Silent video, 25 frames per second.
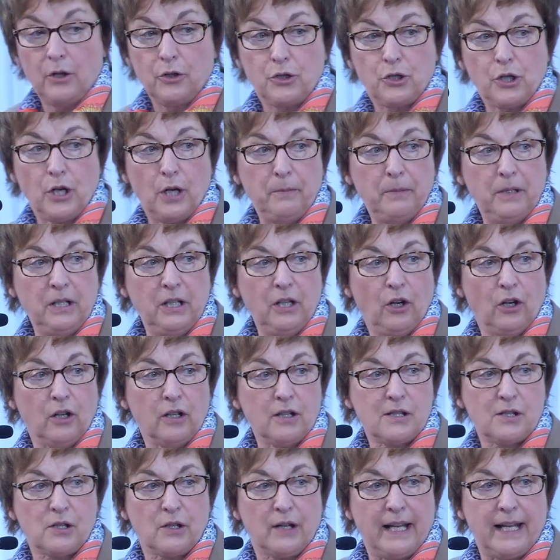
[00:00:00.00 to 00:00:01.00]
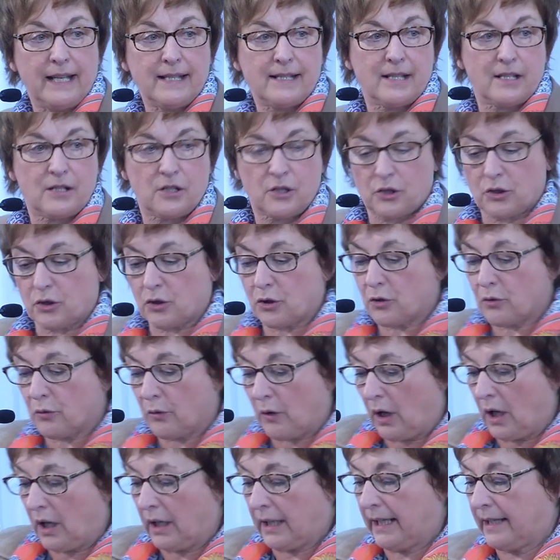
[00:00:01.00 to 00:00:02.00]
Germany also has a
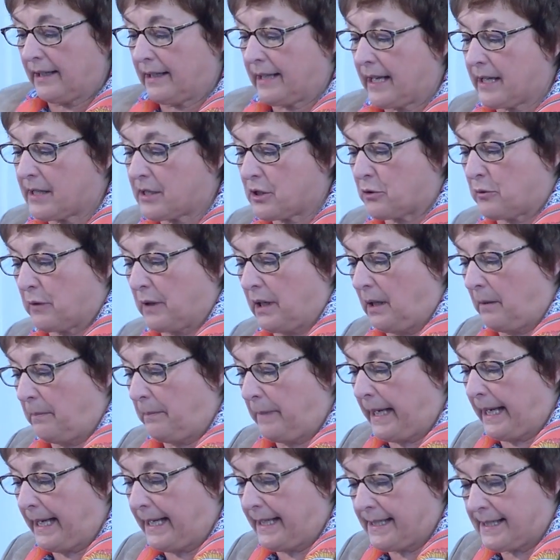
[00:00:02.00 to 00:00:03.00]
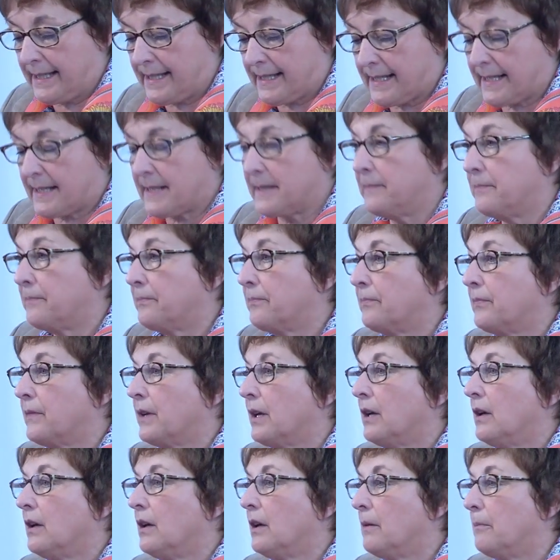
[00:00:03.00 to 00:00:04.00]
strong industrial base.
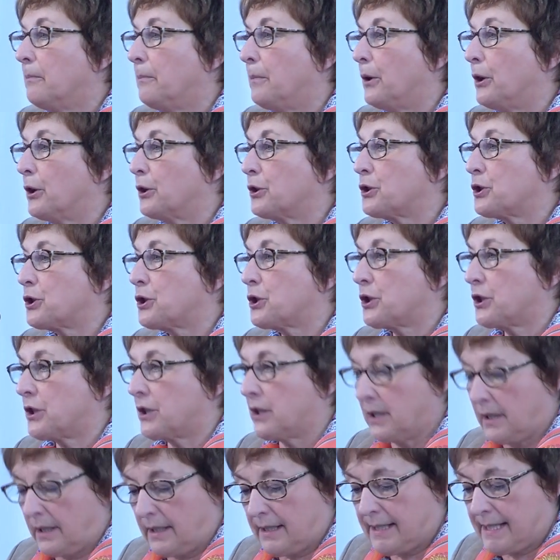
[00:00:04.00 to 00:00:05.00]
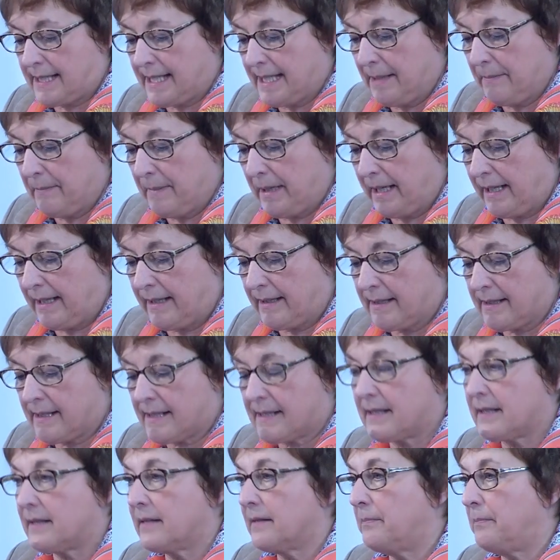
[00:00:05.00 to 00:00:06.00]
Bosch,
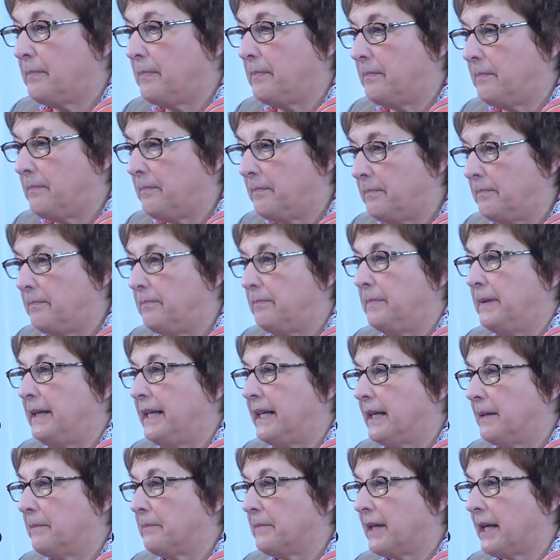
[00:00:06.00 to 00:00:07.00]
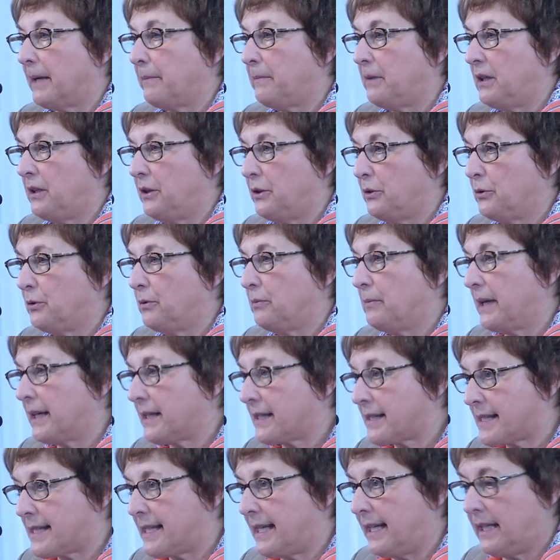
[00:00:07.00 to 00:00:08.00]
Siemens, BMW,
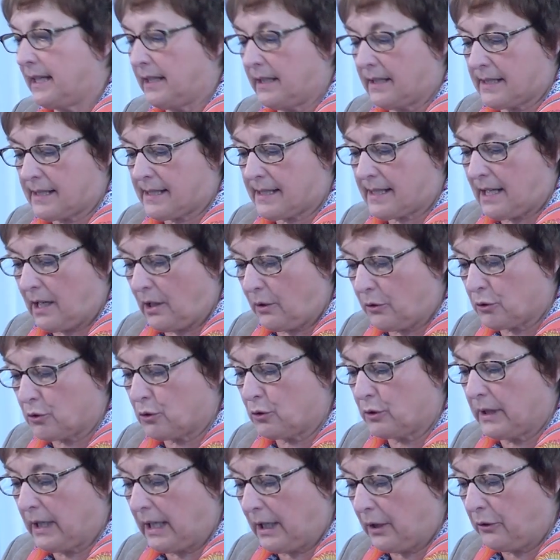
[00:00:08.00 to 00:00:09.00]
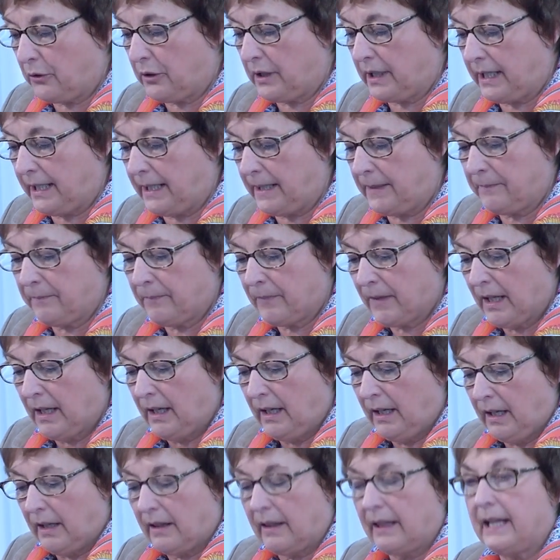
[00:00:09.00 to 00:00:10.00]
Mercedes, Audi,
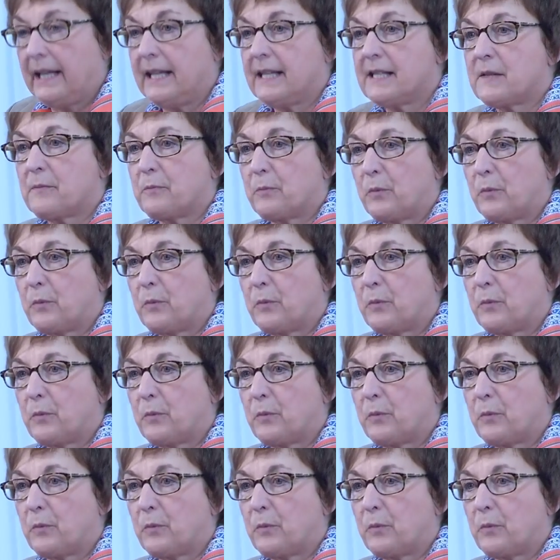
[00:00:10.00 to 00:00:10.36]
these